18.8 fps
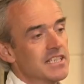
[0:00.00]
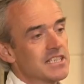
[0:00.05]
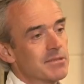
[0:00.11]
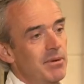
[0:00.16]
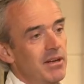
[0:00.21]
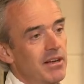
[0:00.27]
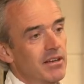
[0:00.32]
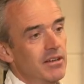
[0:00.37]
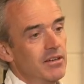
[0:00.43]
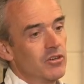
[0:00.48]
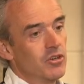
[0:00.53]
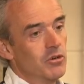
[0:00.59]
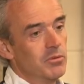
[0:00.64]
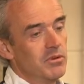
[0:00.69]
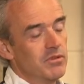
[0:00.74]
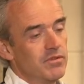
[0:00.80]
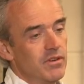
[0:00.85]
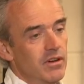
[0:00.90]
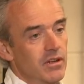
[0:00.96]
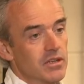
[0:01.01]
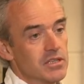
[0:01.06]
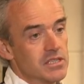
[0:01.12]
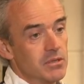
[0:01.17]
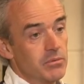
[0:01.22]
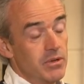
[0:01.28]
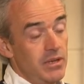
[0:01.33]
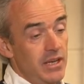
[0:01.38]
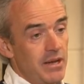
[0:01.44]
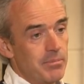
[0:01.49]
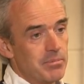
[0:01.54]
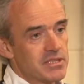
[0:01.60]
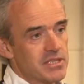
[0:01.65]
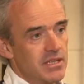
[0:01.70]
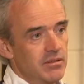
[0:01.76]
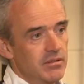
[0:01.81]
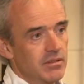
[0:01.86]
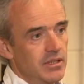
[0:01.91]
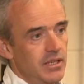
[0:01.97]
Istabraq got a couple of falls. They were in
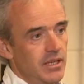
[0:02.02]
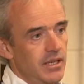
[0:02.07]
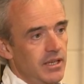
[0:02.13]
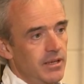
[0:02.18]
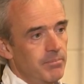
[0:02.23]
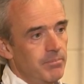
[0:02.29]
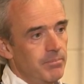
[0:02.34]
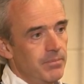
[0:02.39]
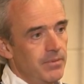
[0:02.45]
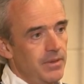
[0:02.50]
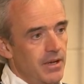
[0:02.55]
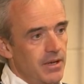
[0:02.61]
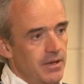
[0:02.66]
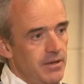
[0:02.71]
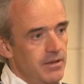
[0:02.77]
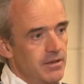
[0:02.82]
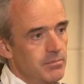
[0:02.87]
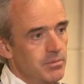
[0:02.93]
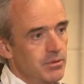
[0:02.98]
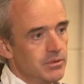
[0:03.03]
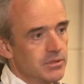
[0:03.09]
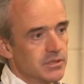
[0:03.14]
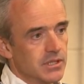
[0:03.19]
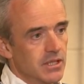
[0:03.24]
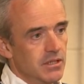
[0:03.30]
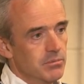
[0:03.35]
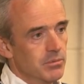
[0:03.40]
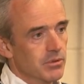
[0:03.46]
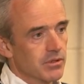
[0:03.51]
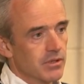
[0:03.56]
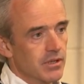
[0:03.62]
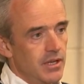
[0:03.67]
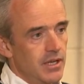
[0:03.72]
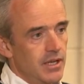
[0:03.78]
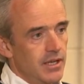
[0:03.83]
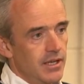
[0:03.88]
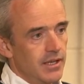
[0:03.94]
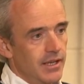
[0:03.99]
Leopardstown, um, not here in Punchestown, but
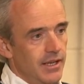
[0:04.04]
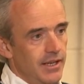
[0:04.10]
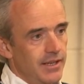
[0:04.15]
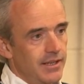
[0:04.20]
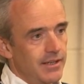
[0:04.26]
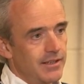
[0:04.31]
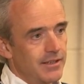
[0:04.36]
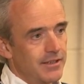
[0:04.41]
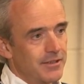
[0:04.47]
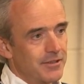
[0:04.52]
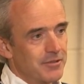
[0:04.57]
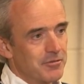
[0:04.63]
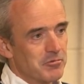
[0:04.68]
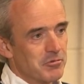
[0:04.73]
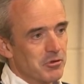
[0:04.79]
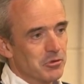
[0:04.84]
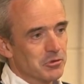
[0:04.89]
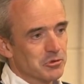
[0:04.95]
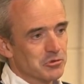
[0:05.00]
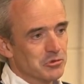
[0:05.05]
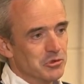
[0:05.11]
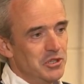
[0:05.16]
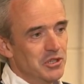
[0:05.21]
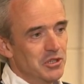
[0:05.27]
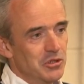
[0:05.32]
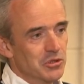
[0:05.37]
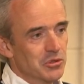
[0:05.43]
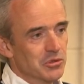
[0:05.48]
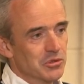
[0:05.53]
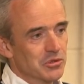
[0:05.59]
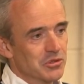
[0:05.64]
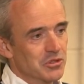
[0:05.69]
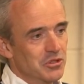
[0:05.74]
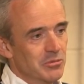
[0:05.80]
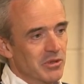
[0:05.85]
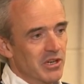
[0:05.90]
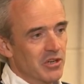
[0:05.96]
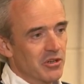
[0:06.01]
like those real good
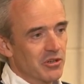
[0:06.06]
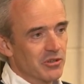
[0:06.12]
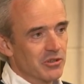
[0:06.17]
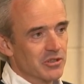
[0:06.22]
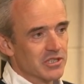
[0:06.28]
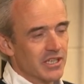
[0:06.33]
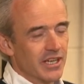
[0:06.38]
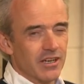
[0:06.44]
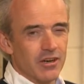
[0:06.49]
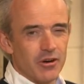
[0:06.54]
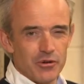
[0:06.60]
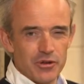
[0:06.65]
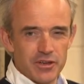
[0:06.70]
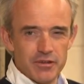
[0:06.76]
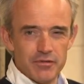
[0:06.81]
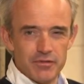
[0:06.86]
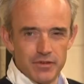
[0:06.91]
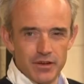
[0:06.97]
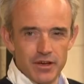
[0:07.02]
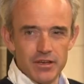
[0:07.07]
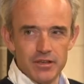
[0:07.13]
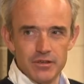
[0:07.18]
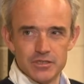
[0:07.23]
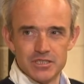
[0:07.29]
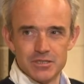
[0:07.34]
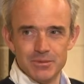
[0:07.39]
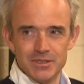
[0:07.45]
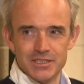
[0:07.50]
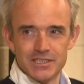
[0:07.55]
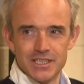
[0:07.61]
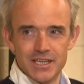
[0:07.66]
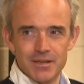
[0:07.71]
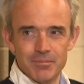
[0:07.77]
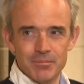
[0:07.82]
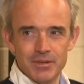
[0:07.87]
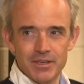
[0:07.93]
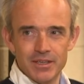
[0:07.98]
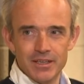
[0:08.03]
two mile hurdlers. Like, and Hurricane Fly used to be the
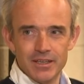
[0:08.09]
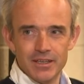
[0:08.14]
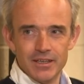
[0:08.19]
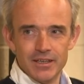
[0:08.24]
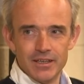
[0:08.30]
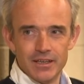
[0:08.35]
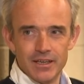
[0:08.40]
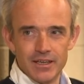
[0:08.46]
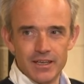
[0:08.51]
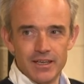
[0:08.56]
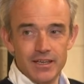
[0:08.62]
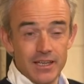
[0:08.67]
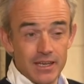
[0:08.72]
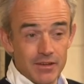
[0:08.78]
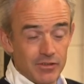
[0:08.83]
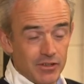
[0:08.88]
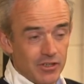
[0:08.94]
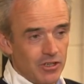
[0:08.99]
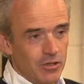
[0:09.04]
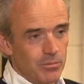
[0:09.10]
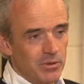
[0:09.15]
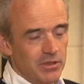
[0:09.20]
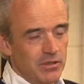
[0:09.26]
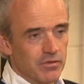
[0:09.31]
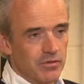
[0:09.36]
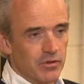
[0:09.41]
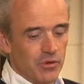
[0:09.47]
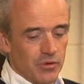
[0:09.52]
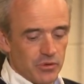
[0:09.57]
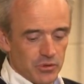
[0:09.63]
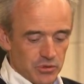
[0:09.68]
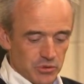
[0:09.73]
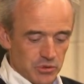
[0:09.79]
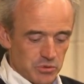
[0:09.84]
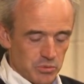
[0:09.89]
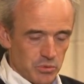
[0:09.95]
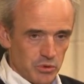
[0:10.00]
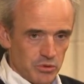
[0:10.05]
same. Mm. Like, he never ended up on the floor,
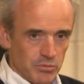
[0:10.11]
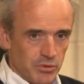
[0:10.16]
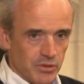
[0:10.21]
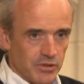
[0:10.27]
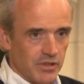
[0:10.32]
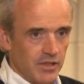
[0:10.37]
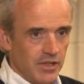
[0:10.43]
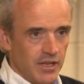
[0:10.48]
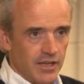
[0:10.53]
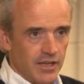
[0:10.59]
touch wood, but